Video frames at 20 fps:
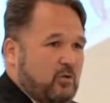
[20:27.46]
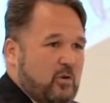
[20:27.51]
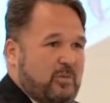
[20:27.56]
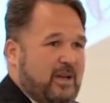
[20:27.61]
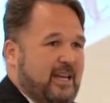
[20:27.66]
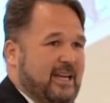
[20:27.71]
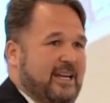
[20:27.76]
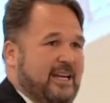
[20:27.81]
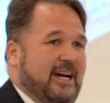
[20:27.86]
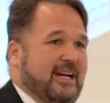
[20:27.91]
We're
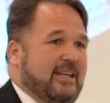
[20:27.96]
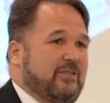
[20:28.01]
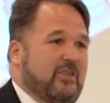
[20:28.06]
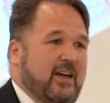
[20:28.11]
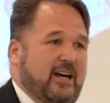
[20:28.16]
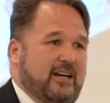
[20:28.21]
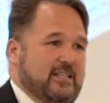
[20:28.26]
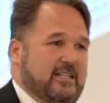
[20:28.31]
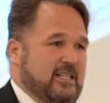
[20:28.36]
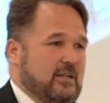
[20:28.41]
paying
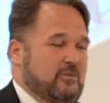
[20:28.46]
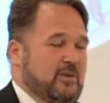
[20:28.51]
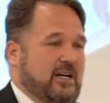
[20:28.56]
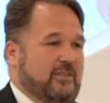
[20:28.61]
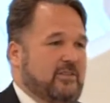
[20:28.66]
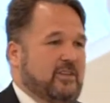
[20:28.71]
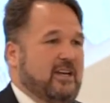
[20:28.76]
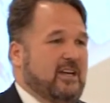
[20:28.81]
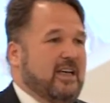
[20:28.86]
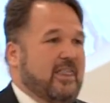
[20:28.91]
$9,000 a
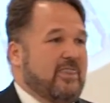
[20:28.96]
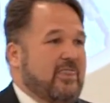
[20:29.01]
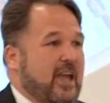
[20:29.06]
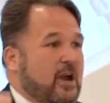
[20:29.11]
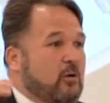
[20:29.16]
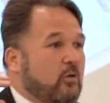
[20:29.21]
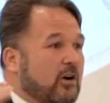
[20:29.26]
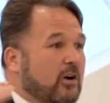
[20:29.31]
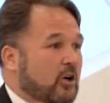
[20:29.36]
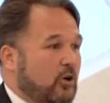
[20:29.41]
month. They
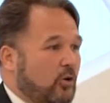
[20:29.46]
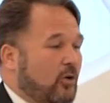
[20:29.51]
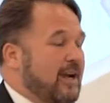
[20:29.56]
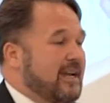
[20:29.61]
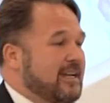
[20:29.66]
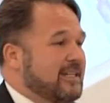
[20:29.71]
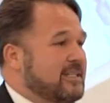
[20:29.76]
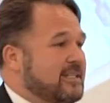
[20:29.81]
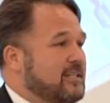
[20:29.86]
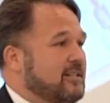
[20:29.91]
were
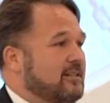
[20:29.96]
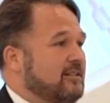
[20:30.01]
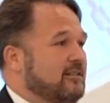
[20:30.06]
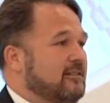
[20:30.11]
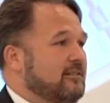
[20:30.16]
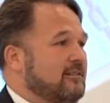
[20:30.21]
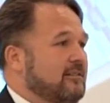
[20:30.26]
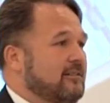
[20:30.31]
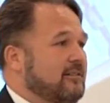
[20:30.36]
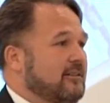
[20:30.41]
great.
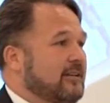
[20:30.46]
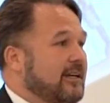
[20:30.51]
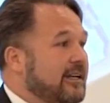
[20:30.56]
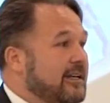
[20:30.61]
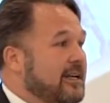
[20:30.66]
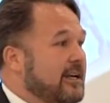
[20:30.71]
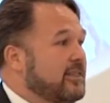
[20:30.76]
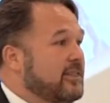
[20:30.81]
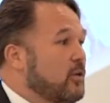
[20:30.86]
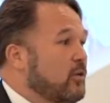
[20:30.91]
And
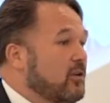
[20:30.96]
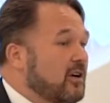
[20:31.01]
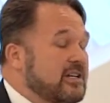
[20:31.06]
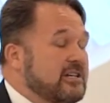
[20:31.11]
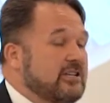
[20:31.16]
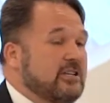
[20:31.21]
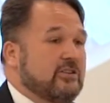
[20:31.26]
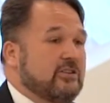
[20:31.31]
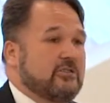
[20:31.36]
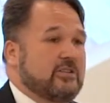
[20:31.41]
yet there were
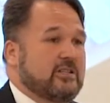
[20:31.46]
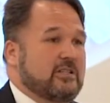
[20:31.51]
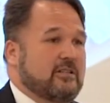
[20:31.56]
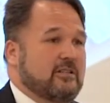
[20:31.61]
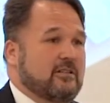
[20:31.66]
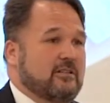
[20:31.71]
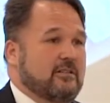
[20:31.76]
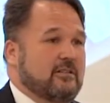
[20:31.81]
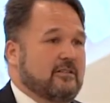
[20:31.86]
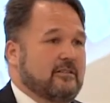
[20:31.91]

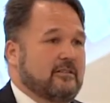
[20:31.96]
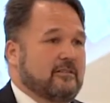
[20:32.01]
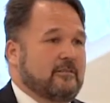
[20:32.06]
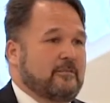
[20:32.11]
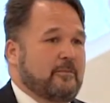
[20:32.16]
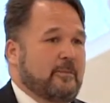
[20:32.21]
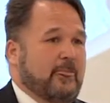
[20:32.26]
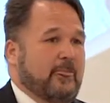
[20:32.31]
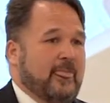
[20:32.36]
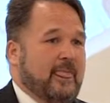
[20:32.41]
issues.
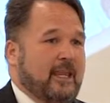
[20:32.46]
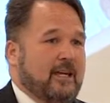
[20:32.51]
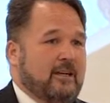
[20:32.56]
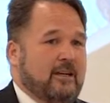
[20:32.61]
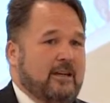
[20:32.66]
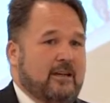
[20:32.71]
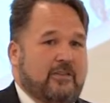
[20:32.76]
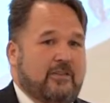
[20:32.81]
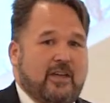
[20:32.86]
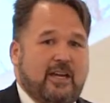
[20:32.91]

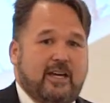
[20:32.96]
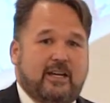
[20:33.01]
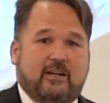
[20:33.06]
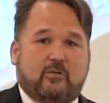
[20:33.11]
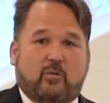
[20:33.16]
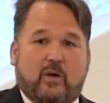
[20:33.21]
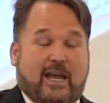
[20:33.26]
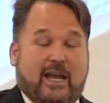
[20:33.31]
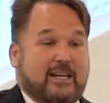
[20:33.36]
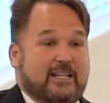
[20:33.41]

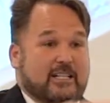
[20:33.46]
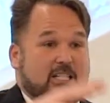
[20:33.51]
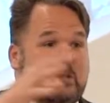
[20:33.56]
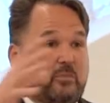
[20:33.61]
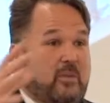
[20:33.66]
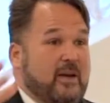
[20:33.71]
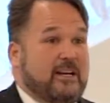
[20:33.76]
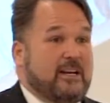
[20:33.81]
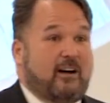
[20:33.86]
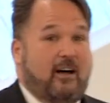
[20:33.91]
Then we had to
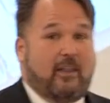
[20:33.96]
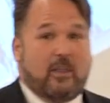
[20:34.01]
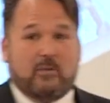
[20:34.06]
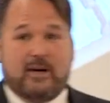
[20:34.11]
spend all the